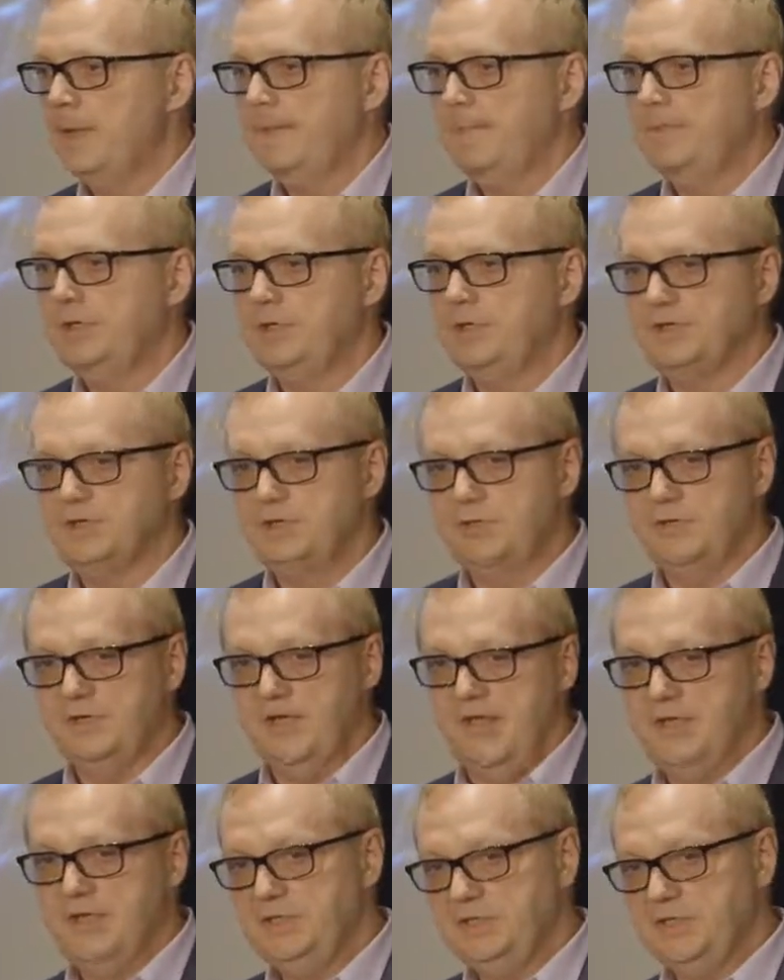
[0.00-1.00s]
Because
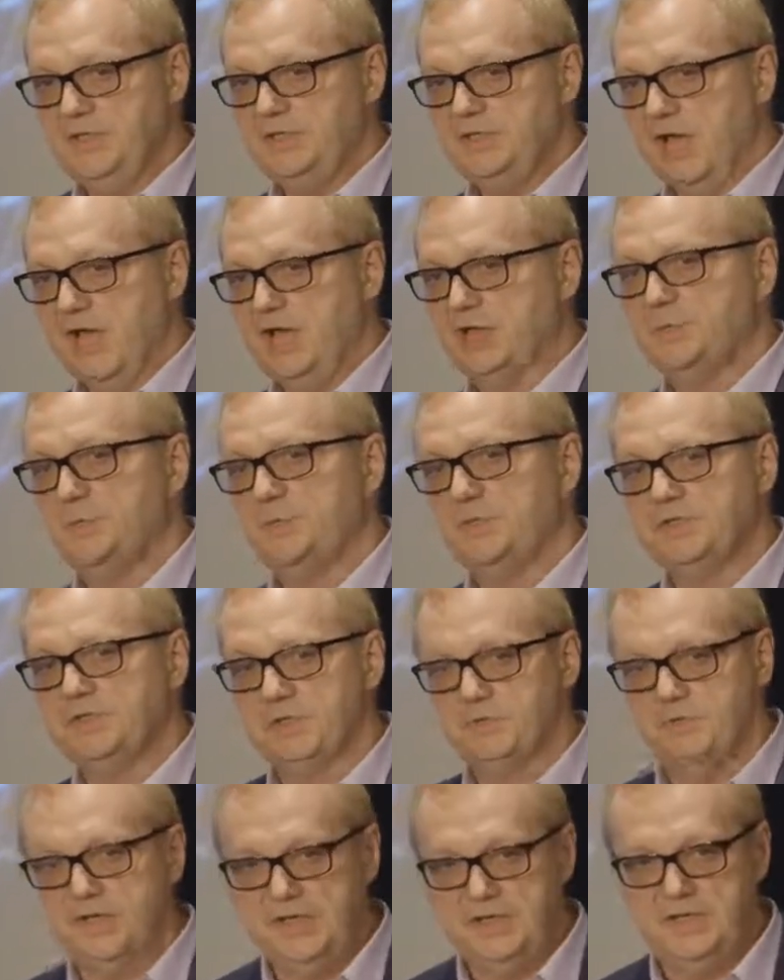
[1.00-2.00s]
creating these dashboards,
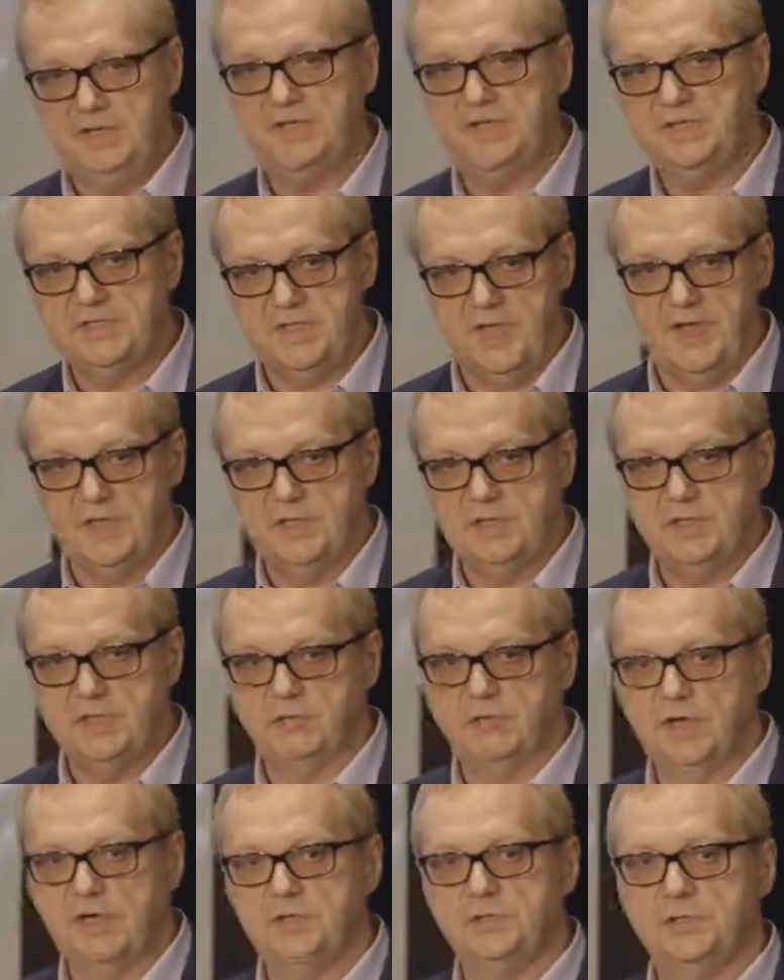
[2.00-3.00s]
creating these data
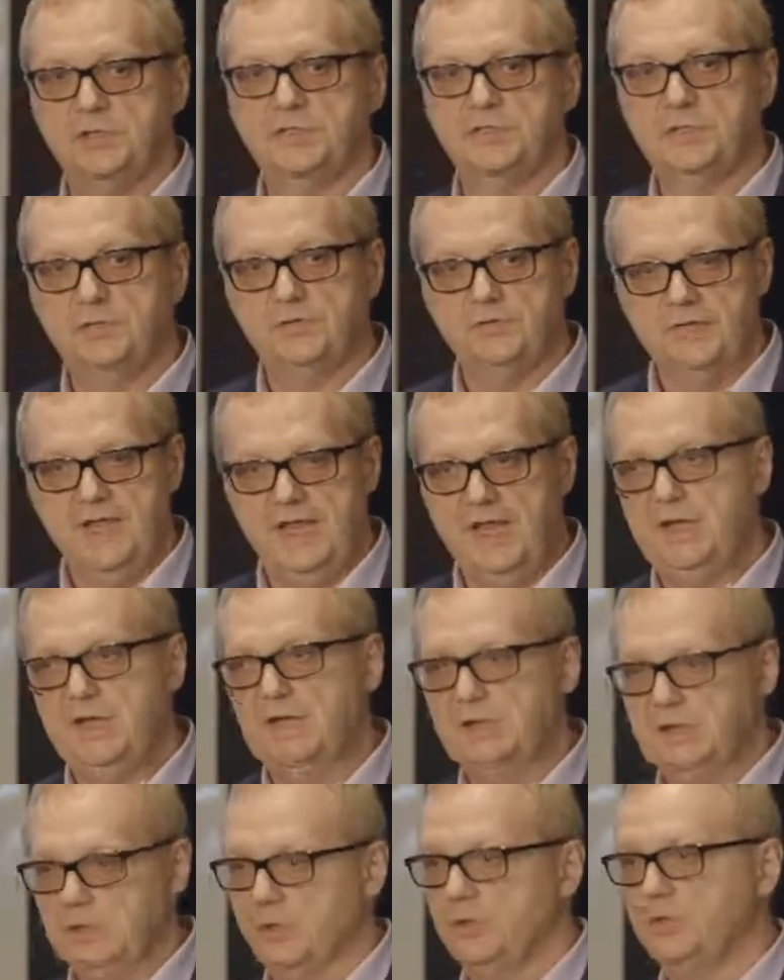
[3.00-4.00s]
integrations,
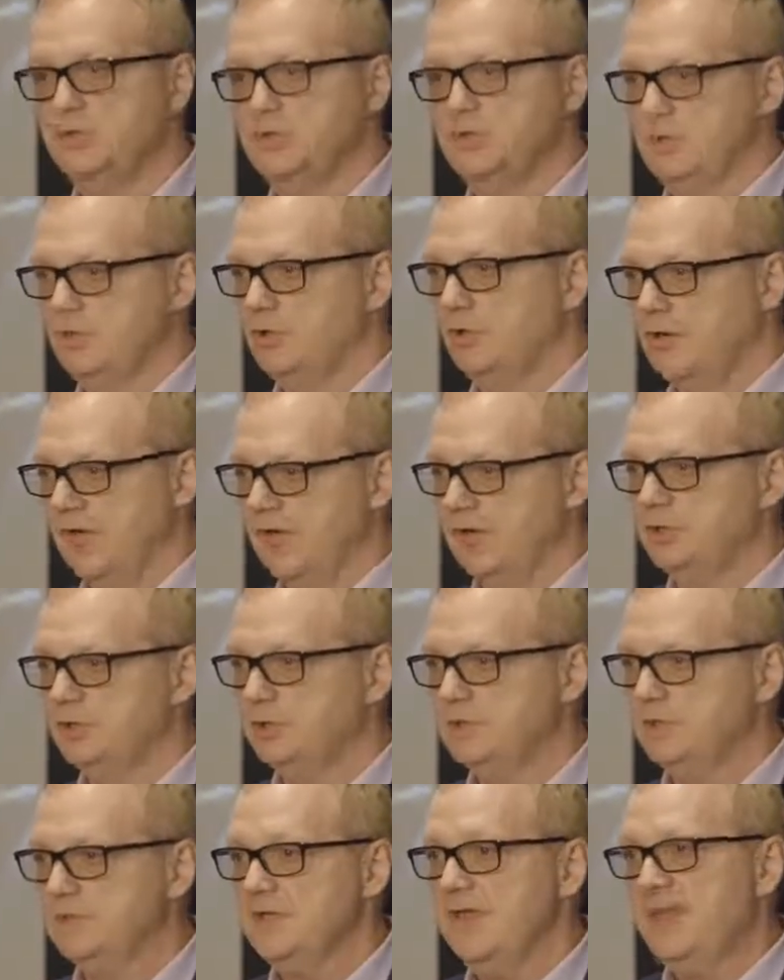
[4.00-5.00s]
creating those
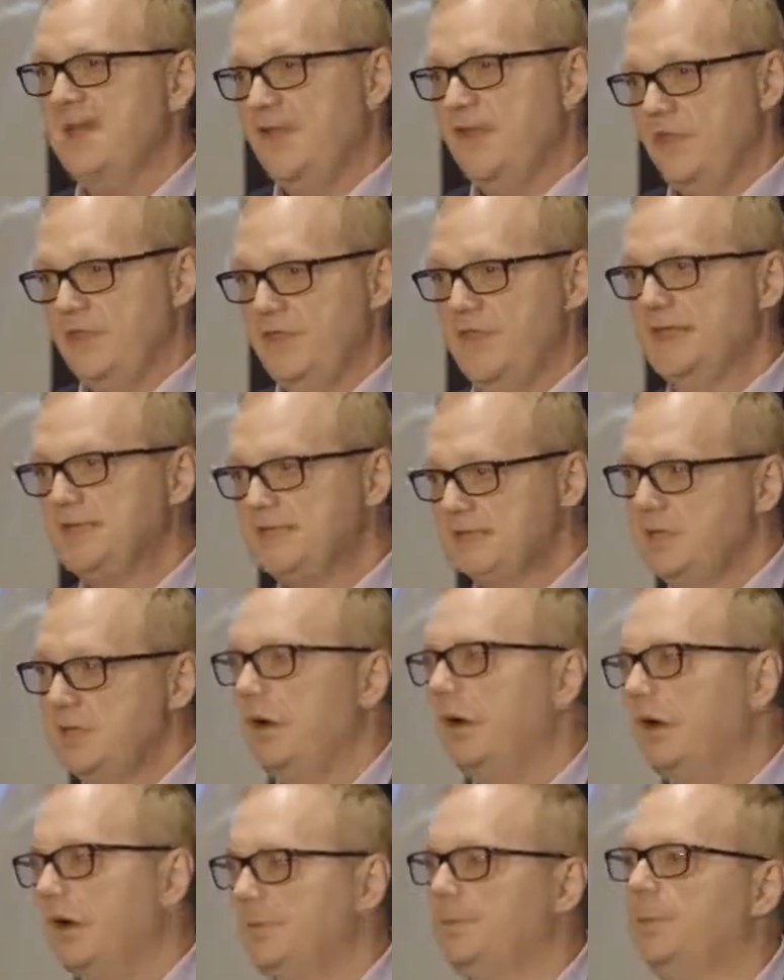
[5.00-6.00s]
connections, that's the
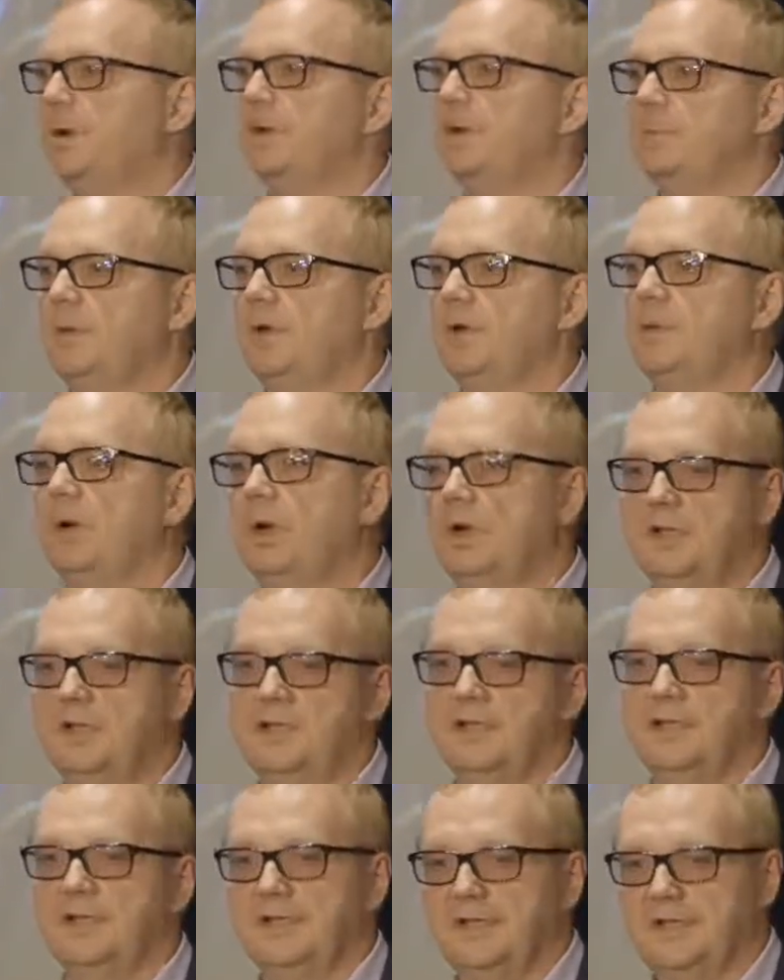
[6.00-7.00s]
hard part about
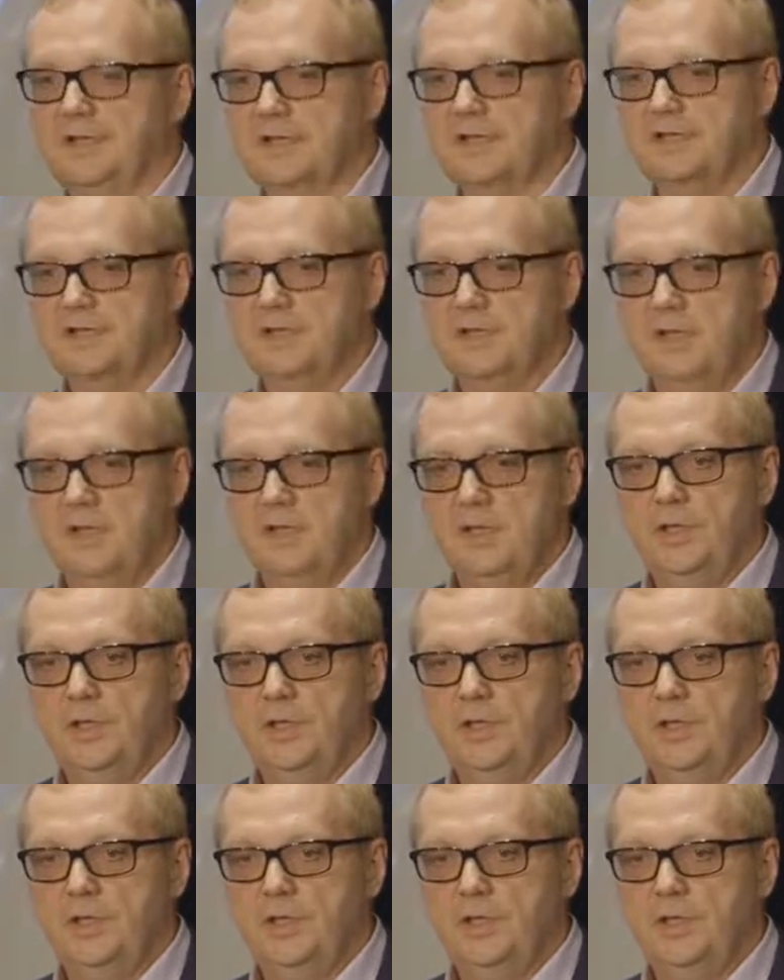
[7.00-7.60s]
marketing analytics.